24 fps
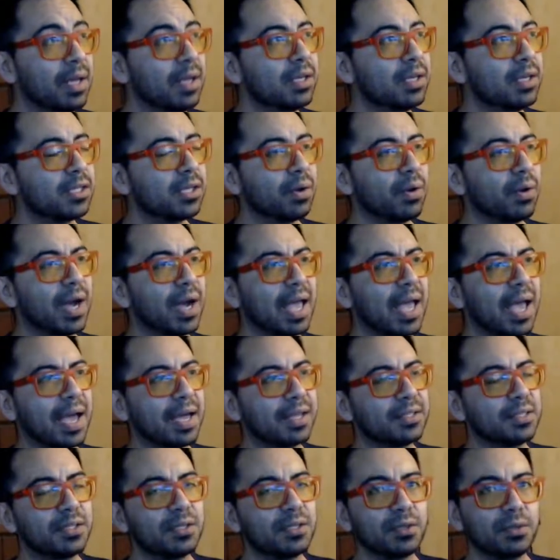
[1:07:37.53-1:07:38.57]
so I
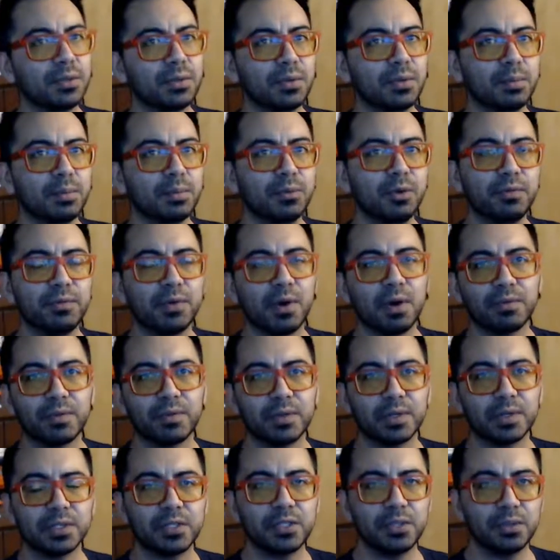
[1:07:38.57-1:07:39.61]
had to move
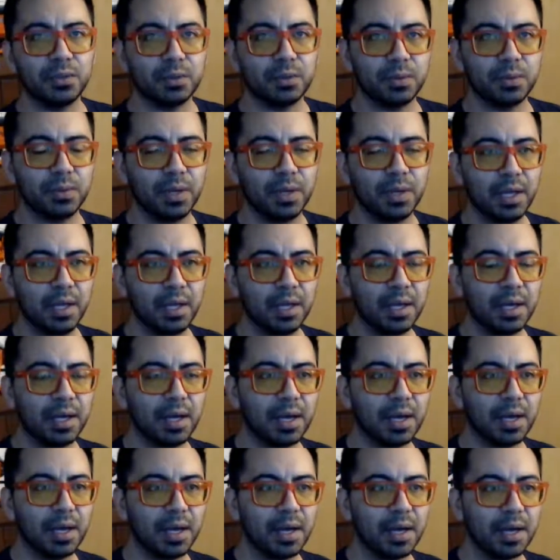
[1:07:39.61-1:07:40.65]
over to
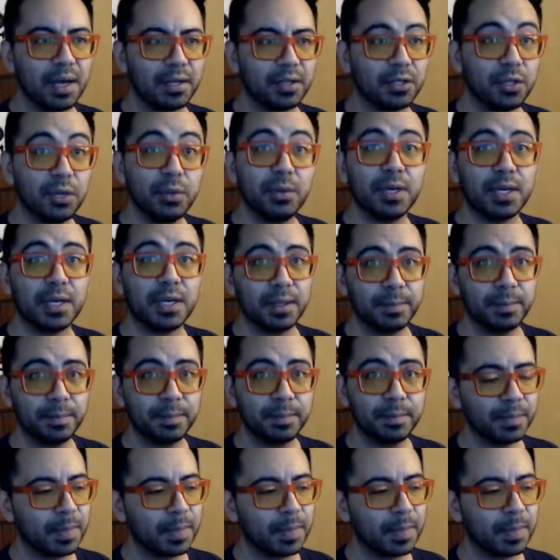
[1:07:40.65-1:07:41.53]
Unity.